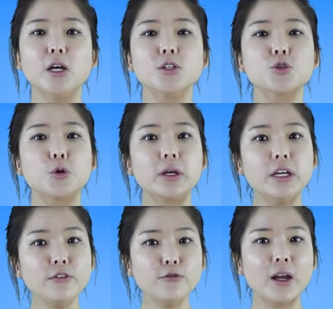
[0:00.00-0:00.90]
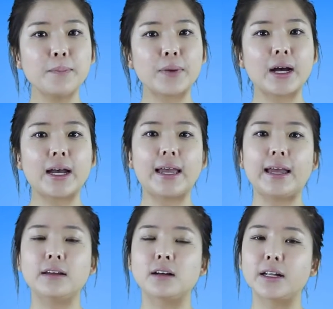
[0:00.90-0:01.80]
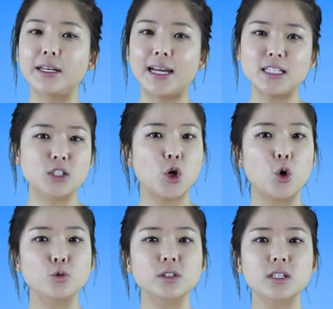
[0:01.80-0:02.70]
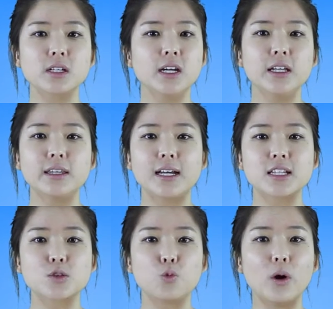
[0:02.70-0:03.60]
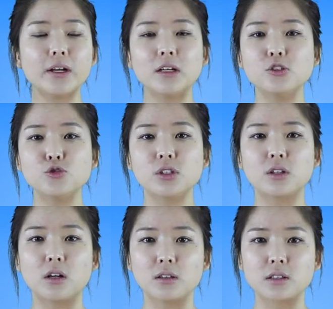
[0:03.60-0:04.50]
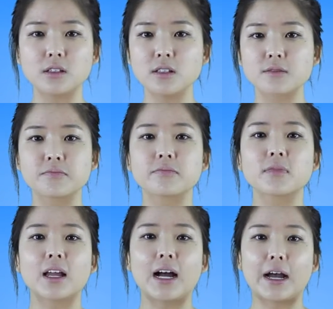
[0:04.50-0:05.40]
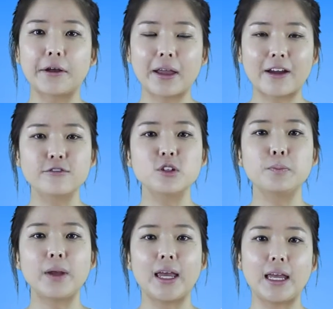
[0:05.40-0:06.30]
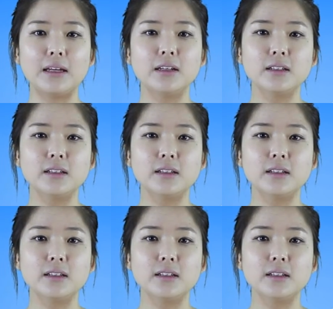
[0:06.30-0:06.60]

So if I buy a nice coat that's $100, I'll have to pay